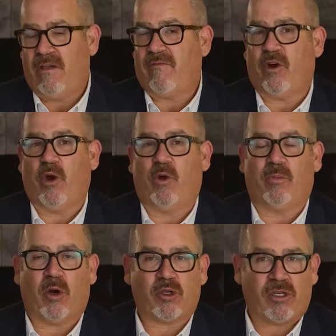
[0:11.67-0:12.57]
For your own
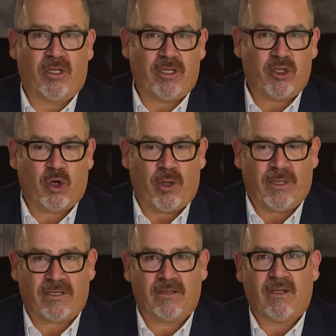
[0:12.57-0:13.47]
personal
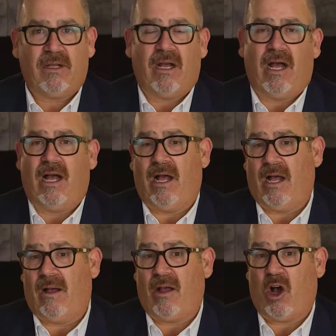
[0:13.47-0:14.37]
enjoyment,
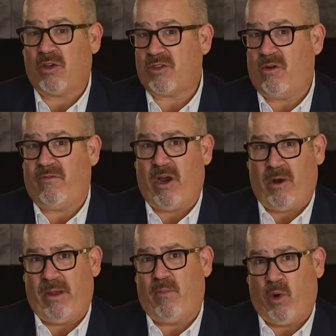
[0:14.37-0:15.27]
also
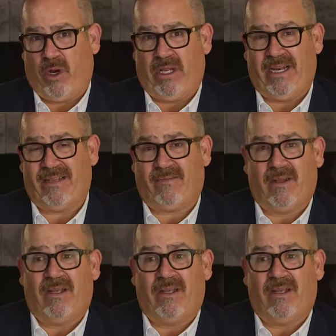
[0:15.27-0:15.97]
very importantly, to